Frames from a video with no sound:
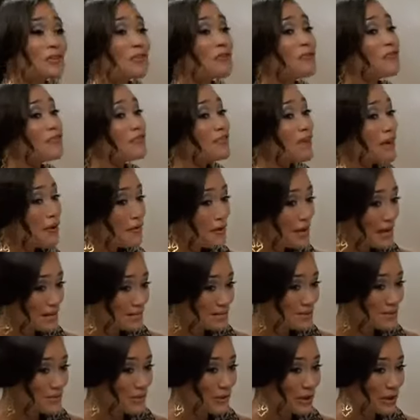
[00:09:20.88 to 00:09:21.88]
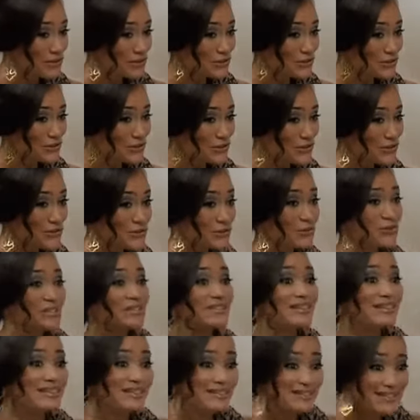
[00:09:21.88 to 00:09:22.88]
for your very inspirational
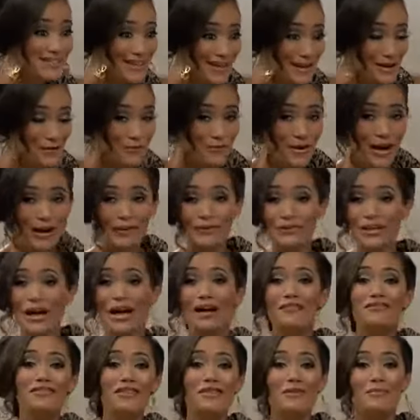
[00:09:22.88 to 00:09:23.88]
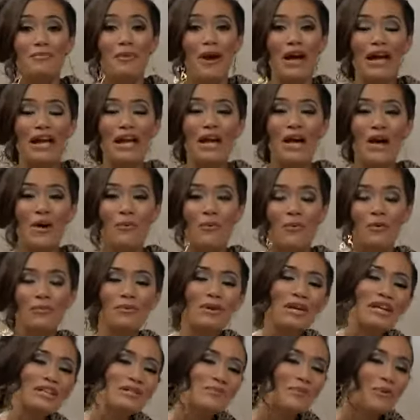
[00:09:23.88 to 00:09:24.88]
stories. Stick around. After the break, we'll
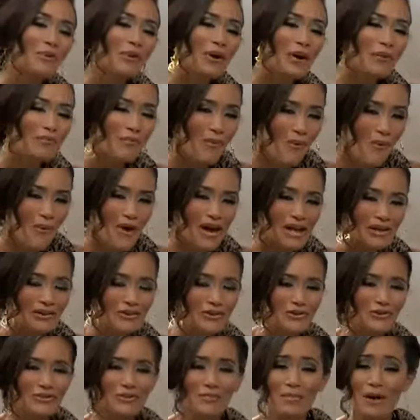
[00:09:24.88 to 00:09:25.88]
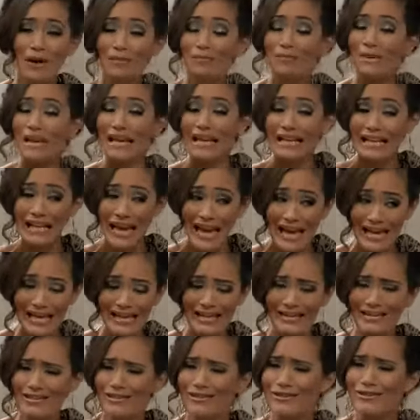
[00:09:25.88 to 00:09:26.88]
be exploring more issues about being
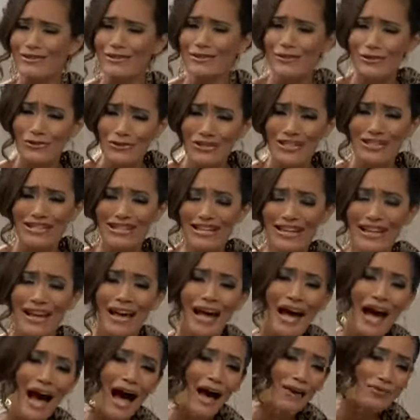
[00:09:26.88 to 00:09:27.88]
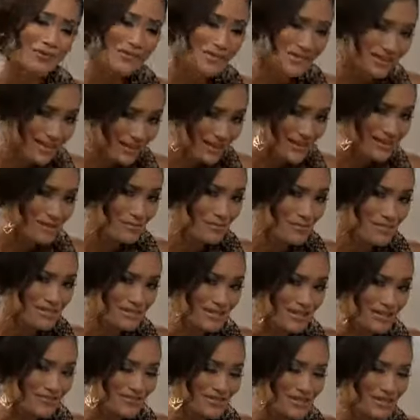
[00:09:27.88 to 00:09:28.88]
naked, nudity, how society
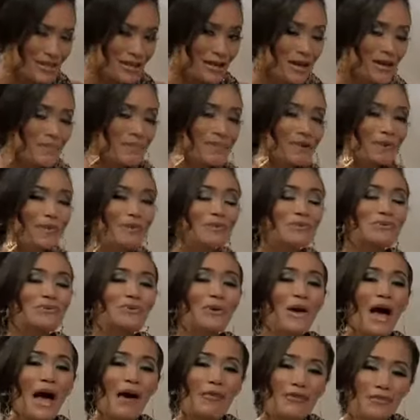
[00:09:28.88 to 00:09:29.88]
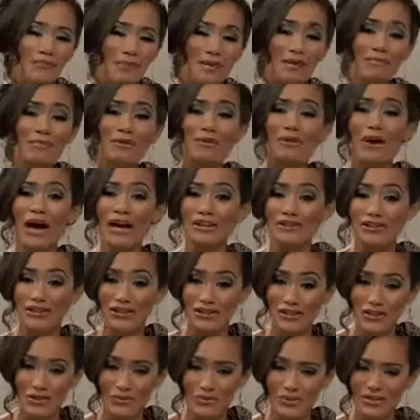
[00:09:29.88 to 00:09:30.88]
perceives it, but also how the people who
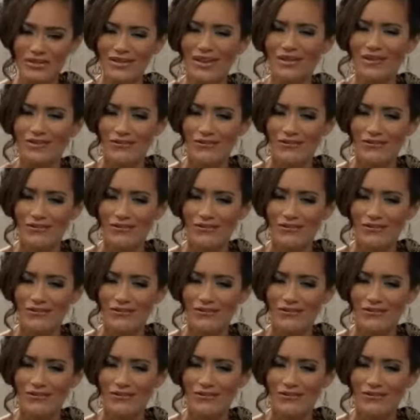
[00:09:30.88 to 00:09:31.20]
actually do it